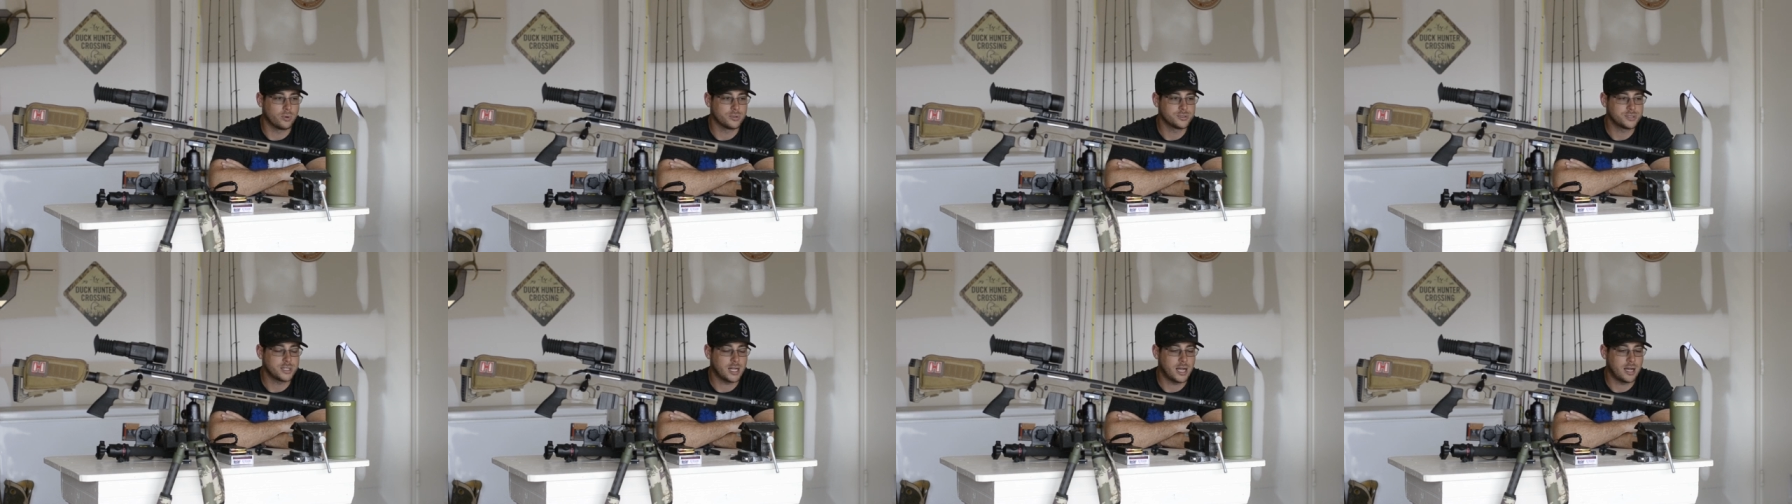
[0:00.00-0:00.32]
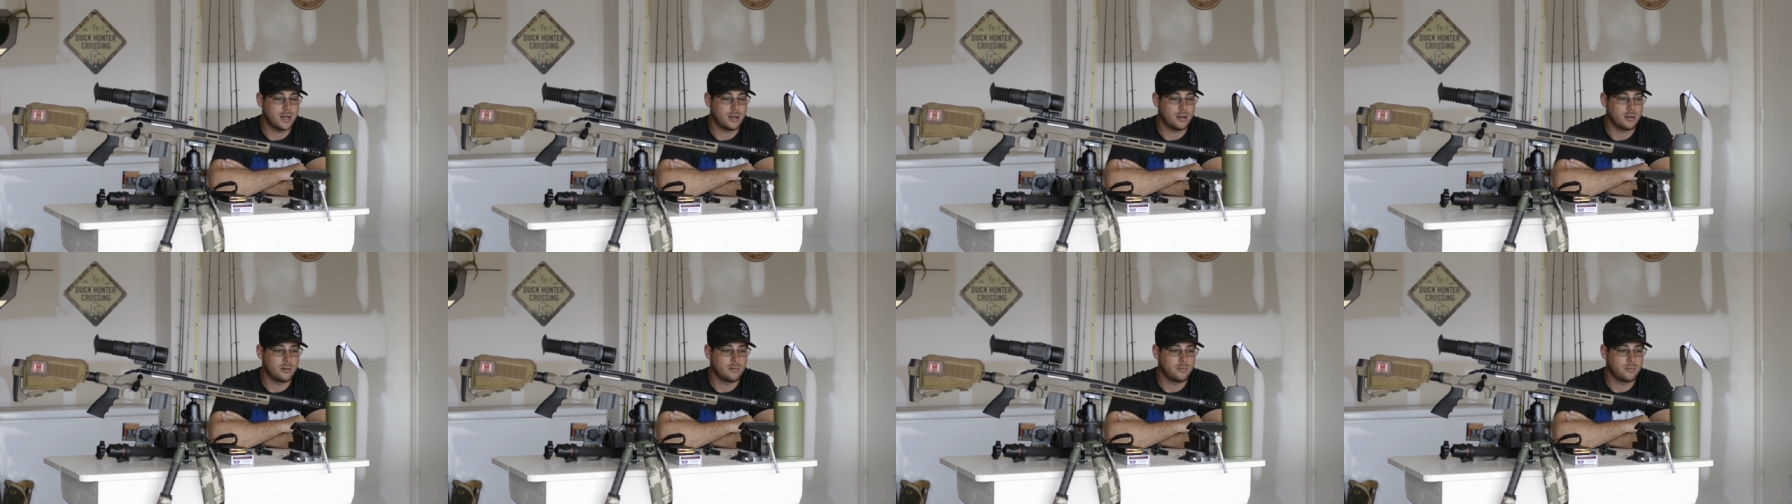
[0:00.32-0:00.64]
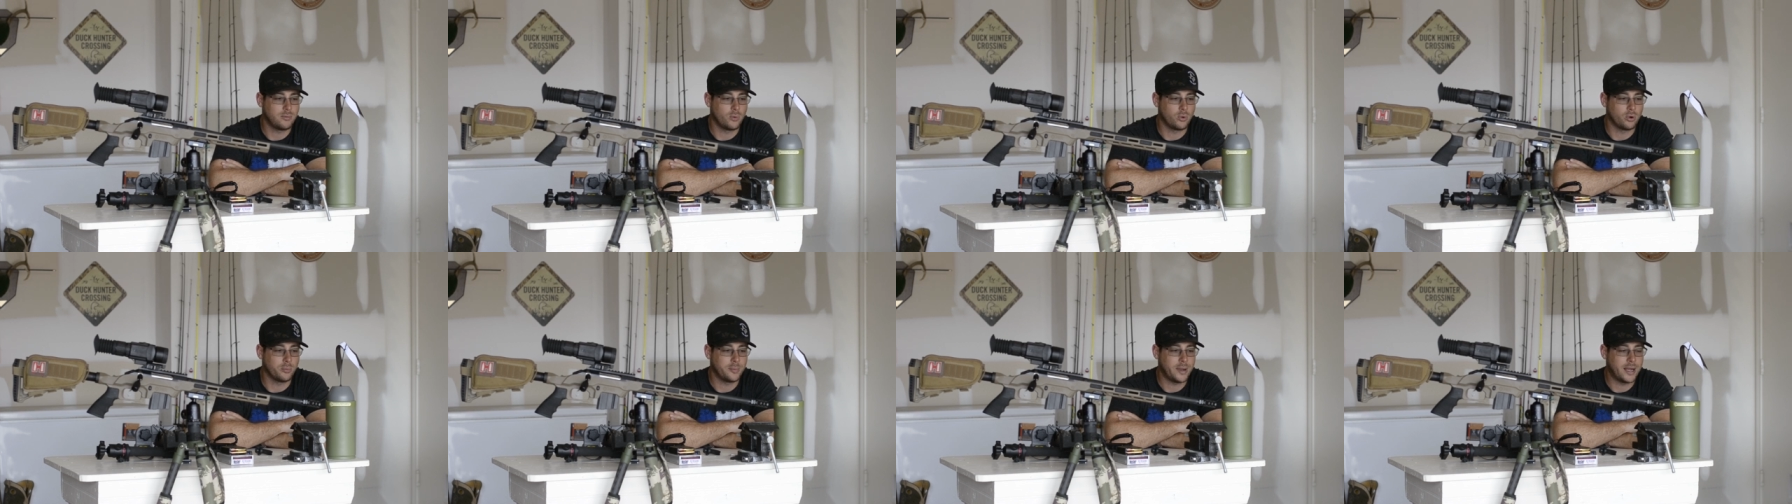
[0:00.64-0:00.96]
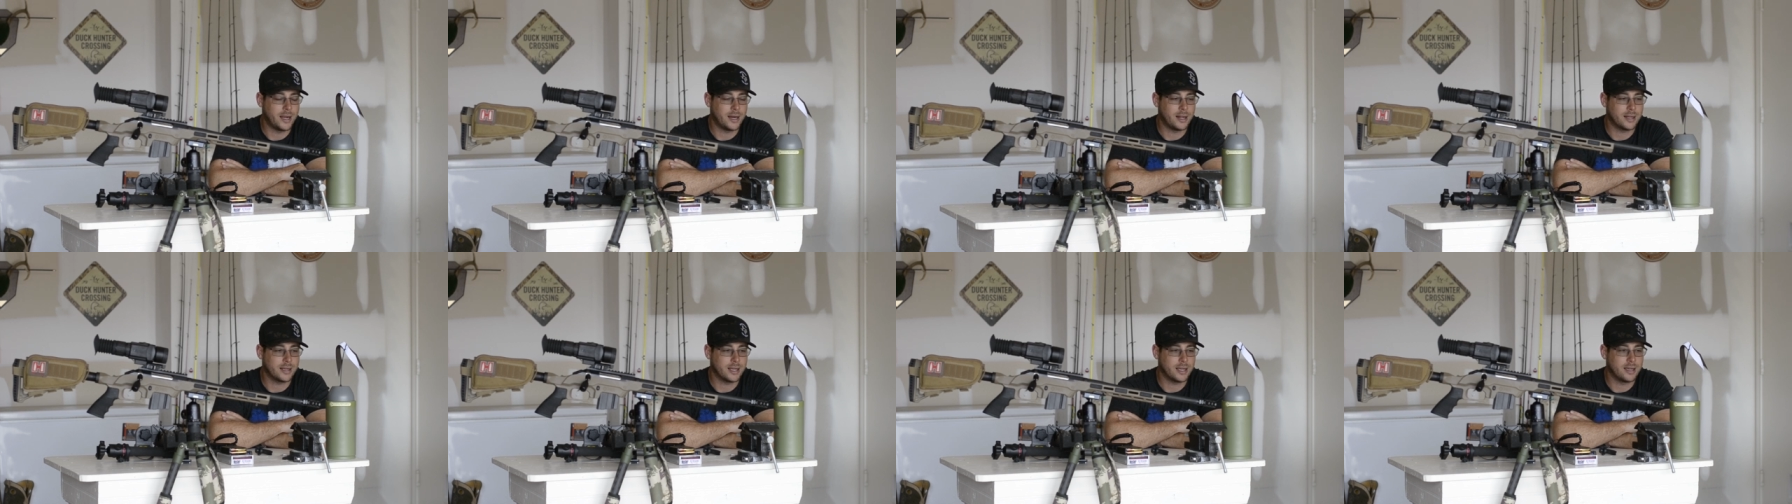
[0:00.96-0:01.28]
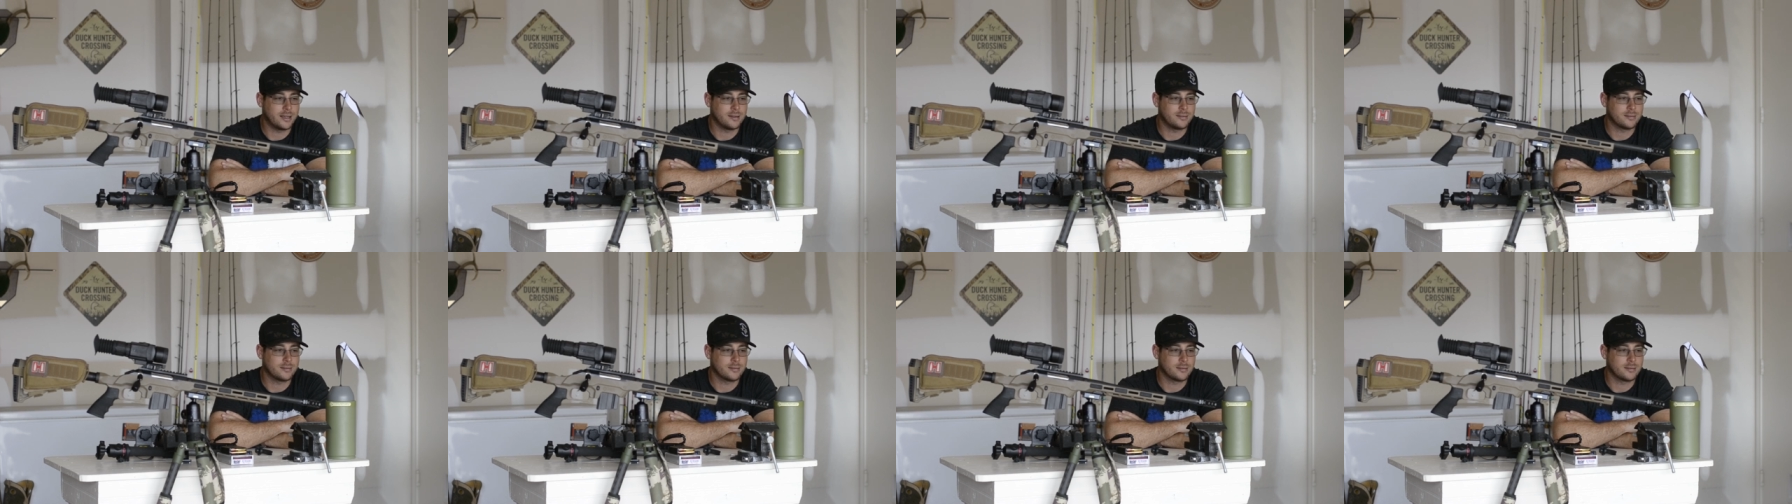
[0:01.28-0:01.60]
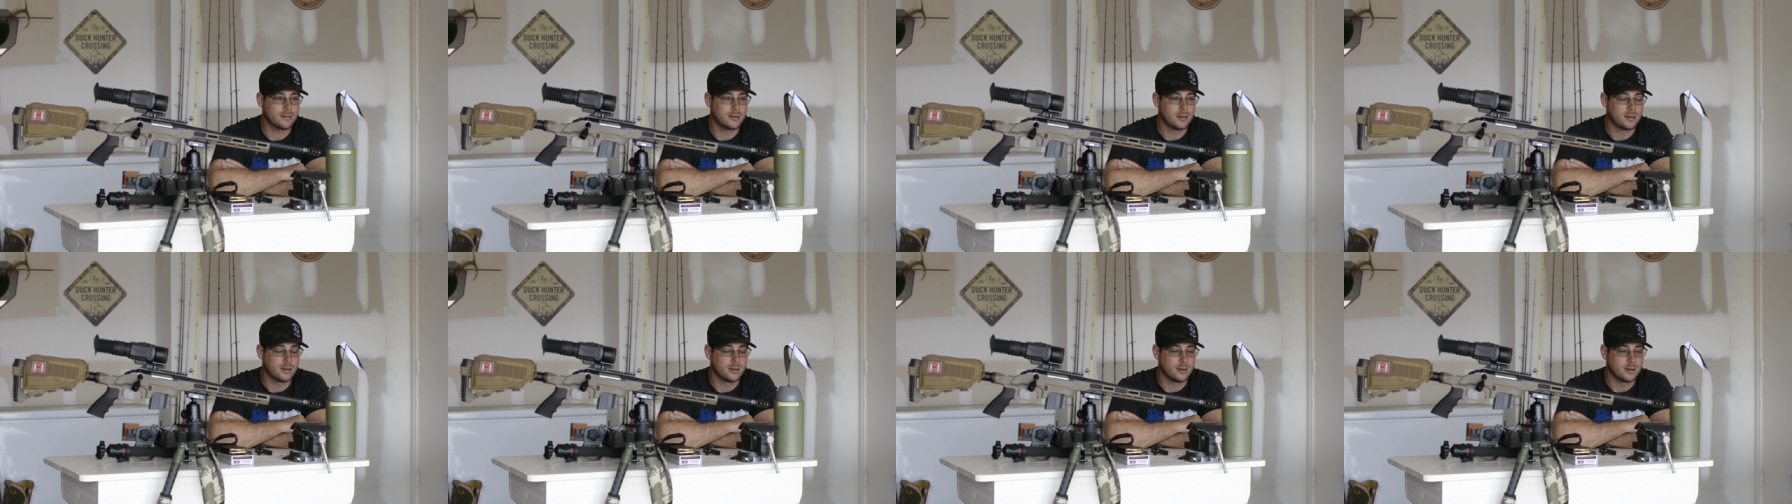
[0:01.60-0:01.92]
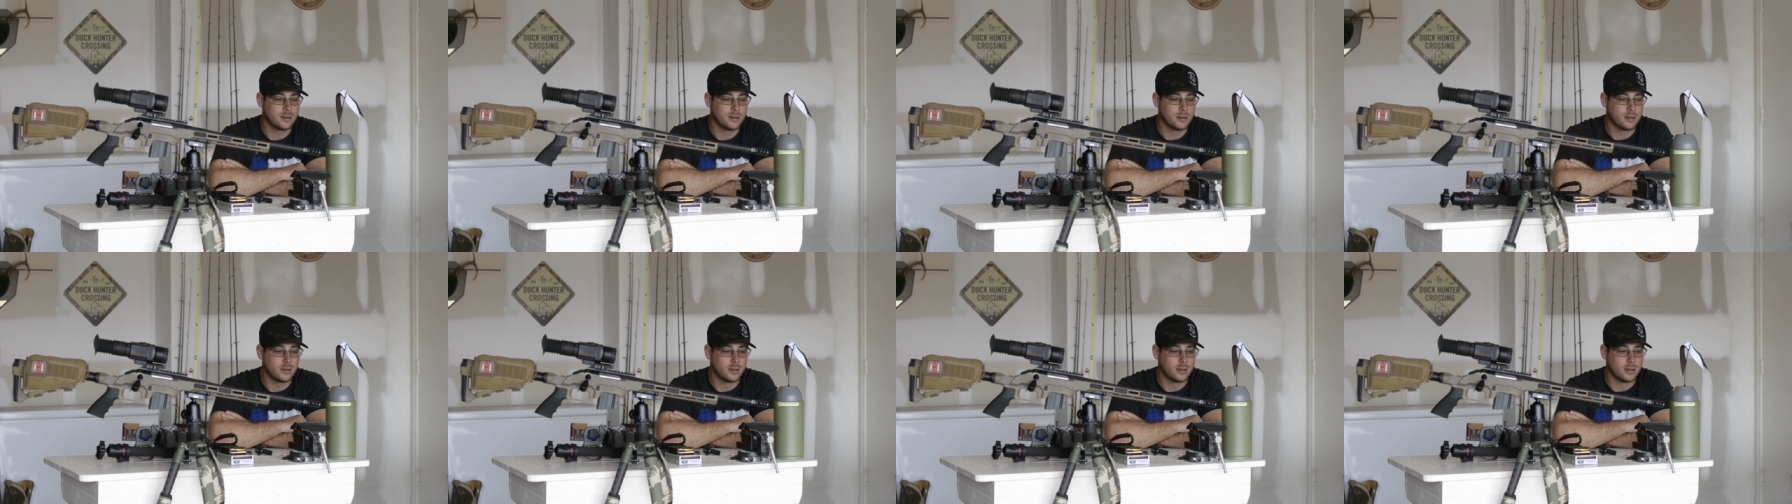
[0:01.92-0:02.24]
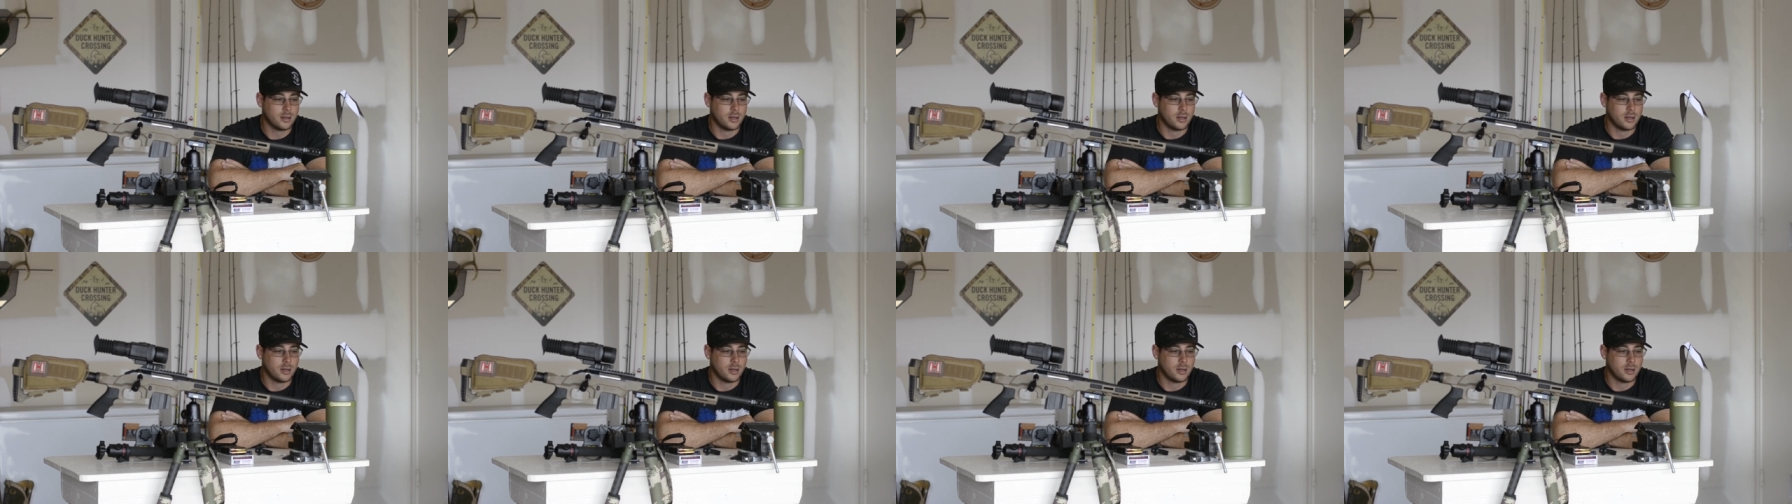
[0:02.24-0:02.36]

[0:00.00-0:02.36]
MP4 style format, I guess.